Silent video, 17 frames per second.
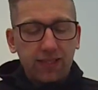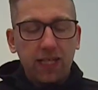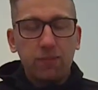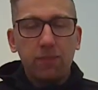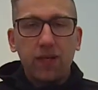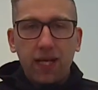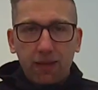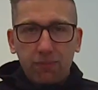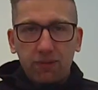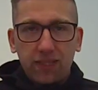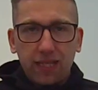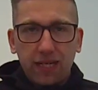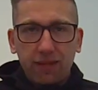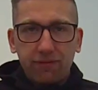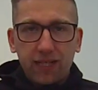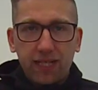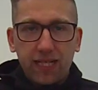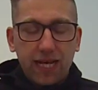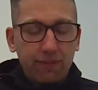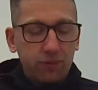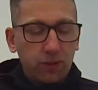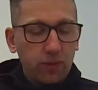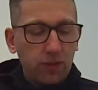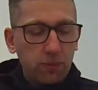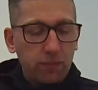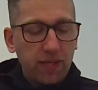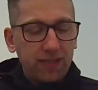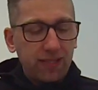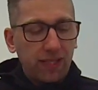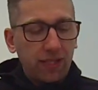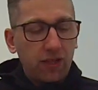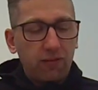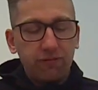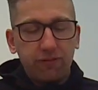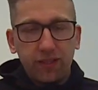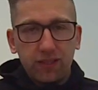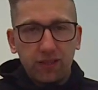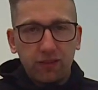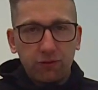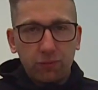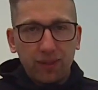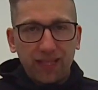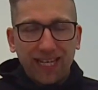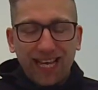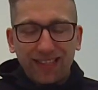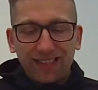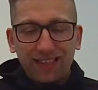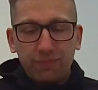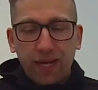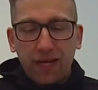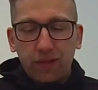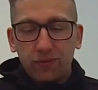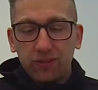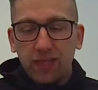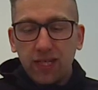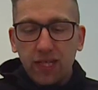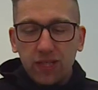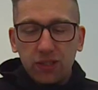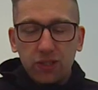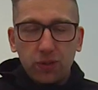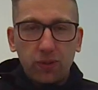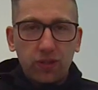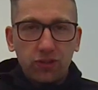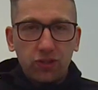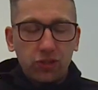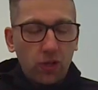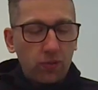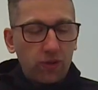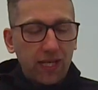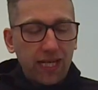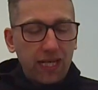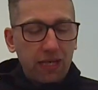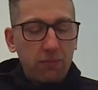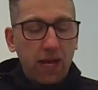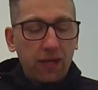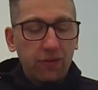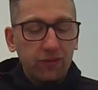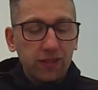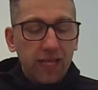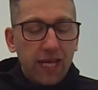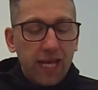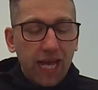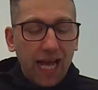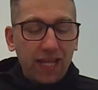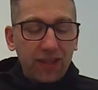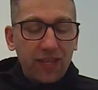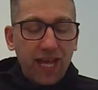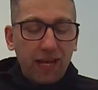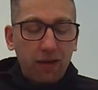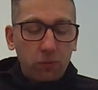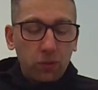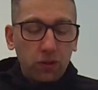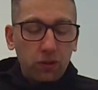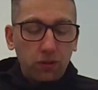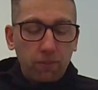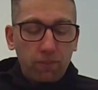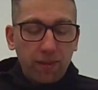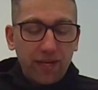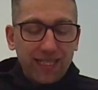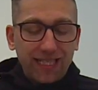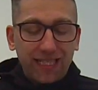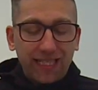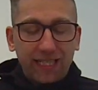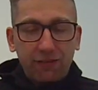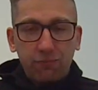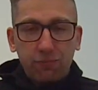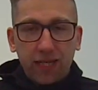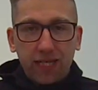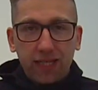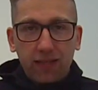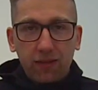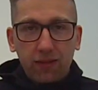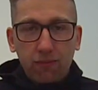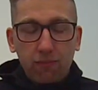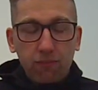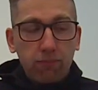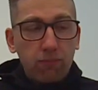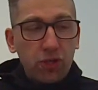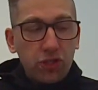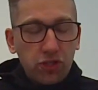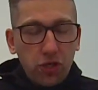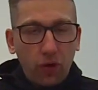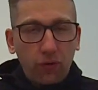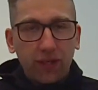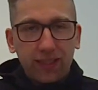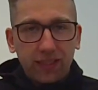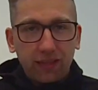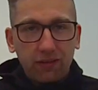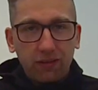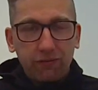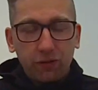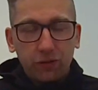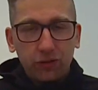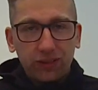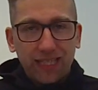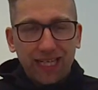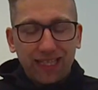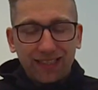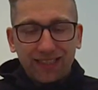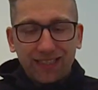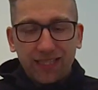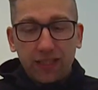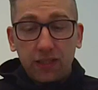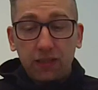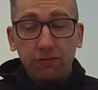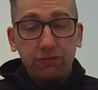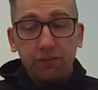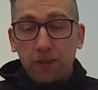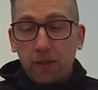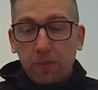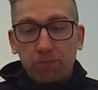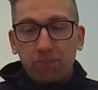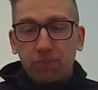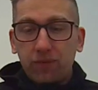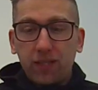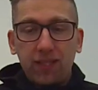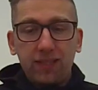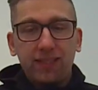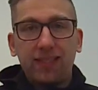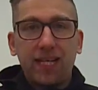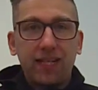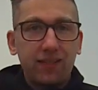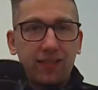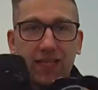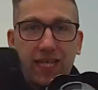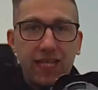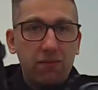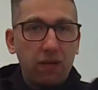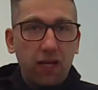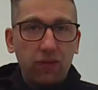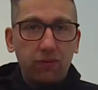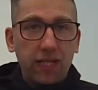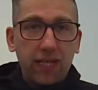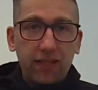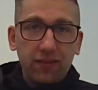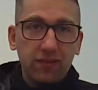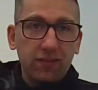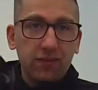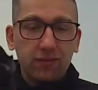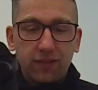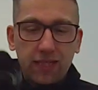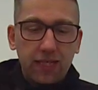Sigma MC11 adapter, which basically converts it from a Canon mount to a Sony E mount, and that will basically give me majority of the functionality of a standard E mount lens,